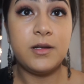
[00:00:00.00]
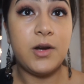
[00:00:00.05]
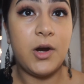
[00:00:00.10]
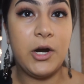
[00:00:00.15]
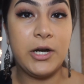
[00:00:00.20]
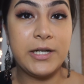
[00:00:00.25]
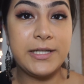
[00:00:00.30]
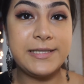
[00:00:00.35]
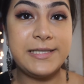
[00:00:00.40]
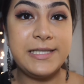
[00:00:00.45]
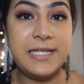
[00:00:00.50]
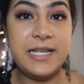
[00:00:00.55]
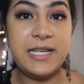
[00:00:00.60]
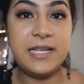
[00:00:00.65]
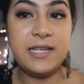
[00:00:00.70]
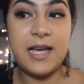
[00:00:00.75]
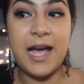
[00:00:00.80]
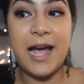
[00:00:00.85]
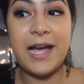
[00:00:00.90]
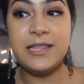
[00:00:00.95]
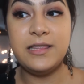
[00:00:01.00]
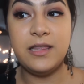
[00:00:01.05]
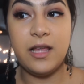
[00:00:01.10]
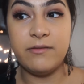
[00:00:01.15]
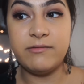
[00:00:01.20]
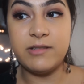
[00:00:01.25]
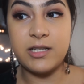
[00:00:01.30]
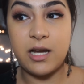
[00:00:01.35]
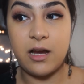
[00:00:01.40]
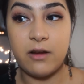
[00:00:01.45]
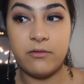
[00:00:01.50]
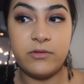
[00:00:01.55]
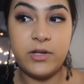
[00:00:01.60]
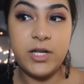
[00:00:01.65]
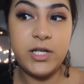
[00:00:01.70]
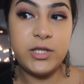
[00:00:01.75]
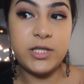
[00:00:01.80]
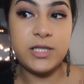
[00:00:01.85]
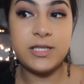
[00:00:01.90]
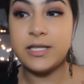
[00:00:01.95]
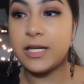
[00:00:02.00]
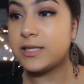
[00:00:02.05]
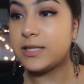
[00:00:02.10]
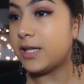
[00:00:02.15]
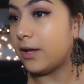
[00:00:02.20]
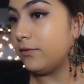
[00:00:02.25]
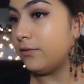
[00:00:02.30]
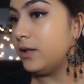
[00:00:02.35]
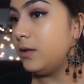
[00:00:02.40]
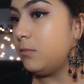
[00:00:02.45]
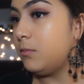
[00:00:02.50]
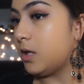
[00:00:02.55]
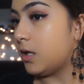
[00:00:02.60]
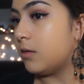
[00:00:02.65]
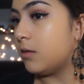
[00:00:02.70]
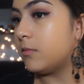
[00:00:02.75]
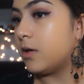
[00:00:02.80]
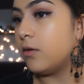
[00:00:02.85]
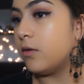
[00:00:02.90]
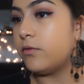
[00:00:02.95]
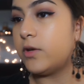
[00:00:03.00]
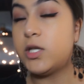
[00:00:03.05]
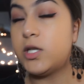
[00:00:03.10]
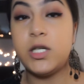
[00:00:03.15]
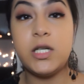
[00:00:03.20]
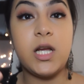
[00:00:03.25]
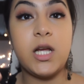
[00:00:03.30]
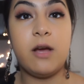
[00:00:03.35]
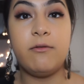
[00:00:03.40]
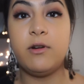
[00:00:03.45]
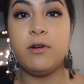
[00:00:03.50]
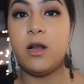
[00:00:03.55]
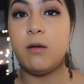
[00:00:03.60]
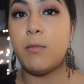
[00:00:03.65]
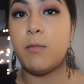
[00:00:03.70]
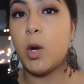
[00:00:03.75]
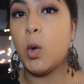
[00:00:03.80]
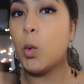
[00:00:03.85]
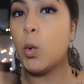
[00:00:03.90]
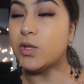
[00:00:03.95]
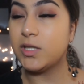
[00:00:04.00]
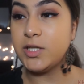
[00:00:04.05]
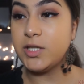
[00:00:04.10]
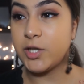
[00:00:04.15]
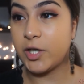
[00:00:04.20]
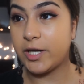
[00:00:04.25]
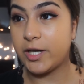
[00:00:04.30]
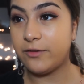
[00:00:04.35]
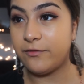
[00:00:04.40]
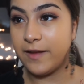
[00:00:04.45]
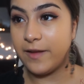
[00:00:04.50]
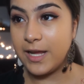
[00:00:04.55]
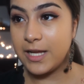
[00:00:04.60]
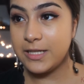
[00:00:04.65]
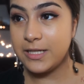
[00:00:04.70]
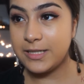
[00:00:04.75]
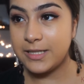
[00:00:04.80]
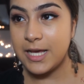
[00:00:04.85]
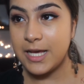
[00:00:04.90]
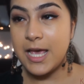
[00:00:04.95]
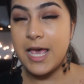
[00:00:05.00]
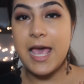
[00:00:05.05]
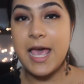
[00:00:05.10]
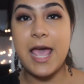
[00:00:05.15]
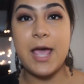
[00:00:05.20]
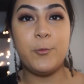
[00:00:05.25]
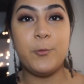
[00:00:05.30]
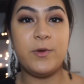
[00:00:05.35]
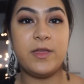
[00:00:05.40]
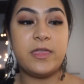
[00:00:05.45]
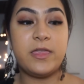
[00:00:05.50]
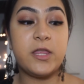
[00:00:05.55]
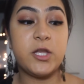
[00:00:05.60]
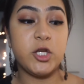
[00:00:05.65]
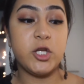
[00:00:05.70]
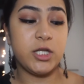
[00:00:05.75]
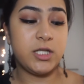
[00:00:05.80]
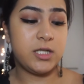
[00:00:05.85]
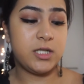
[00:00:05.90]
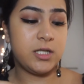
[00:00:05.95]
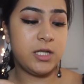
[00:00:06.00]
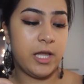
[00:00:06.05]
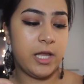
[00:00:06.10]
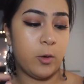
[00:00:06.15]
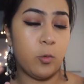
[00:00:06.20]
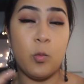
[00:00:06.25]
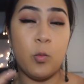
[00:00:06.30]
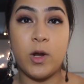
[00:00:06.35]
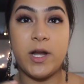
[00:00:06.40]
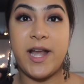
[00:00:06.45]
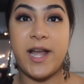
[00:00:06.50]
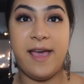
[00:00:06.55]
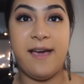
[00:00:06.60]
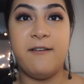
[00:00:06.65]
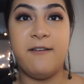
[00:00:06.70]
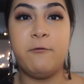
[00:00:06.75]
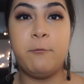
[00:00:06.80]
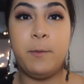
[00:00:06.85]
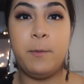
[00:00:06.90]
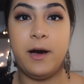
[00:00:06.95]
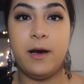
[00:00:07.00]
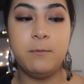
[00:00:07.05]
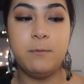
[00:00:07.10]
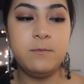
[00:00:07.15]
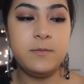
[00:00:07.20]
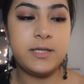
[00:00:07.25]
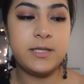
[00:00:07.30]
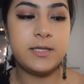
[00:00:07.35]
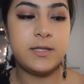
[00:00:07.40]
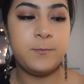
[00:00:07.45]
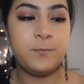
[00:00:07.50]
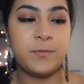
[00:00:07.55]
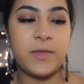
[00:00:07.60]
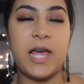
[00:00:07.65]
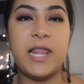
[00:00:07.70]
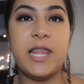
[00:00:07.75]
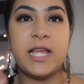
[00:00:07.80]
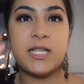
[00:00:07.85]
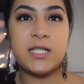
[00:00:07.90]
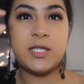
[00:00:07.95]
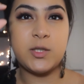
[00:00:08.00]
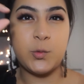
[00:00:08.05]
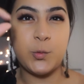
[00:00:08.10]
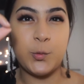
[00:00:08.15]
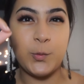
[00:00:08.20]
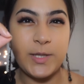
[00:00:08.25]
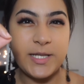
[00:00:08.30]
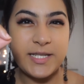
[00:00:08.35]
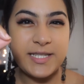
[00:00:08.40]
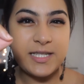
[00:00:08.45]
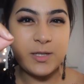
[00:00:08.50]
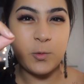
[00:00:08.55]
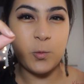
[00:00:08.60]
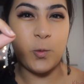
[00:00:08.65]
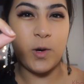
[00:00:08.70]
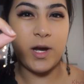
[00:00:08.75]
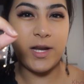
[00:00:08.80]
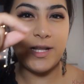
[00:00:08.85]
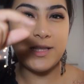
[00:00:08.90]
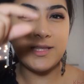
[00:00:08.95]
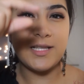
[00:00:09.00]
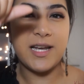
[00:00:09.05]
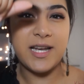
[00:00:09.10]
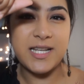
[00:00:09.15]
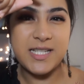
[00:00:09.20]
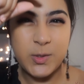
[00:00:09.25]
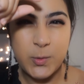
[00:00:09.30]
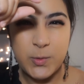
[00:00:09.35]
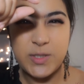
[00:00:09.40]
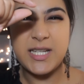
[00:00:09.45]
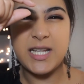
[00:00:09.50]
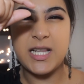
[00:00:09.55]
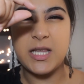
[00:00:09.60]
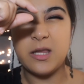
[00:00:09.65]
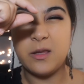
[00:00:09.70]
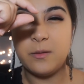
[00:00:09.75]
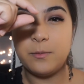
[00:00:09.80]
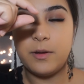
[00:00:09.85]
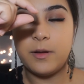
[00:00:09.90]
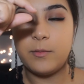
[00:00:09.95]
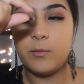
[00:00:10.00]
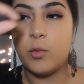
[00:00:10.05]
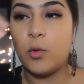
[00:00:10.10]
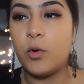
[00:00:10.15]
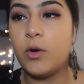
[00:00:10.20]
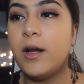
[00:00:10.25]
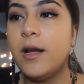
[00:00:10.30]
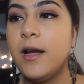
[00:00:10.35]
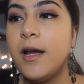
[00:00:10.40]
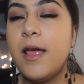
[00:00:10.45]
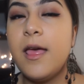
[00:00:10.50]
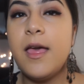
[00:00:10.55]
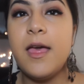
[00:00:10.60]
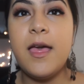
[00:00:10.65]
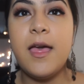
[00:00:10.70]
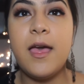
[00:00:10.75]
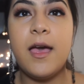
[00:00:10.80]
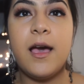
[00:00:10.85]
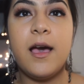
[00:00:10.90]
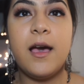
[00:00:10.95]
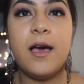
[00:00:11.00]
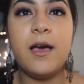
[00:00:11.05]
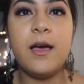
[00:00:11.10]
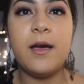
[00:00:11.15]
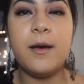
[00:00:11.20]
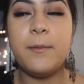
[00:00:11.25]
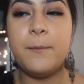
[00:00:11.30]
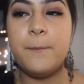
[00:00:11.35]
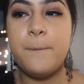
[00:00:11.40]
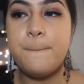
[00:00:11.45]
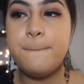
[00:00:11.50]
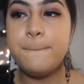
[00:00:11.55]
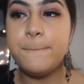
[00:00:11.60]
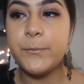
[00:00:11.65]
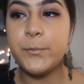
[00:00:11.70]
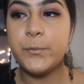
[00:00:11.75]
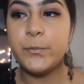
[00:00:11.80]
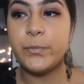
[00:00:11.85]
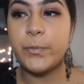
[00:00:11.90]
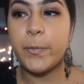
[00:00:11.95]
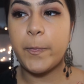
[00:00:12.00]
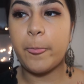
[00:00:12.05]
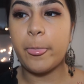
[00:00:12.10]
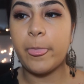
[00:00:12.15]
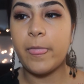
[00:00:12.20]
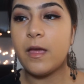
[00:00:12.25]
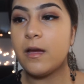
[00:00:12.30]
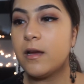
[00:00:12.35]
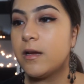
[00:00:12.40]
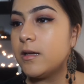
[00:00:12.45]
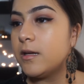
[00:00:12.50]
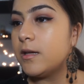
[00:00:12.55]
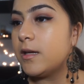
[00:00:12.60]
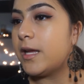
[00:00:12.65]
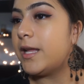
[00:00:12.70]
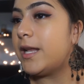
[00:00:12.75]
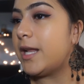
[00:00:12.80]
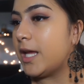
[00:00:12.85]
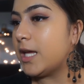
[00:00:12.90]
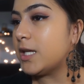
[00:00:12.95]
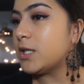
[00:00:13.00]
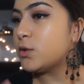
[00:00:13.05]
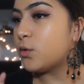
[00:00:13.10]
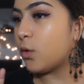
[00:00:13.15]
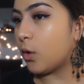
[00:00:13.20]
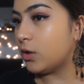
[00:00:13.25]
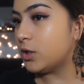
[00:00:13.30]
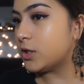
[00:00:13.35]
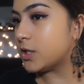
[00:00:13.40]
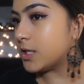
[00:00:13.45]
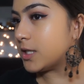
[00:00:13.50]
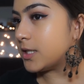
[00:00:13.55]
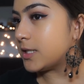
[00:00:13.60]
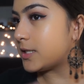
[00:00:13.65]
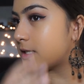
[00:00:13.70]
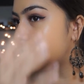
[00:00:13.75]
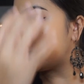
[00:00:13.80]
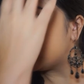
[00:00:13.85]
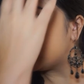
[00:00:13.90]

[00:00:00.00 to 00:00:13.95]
honestly, I love the coverage. It's like definitely medium coverage. It covered up my whole entire face with just like 1.5 pumps. I like squeezed one, and then I squeezed a little bit more. It is gorgeous.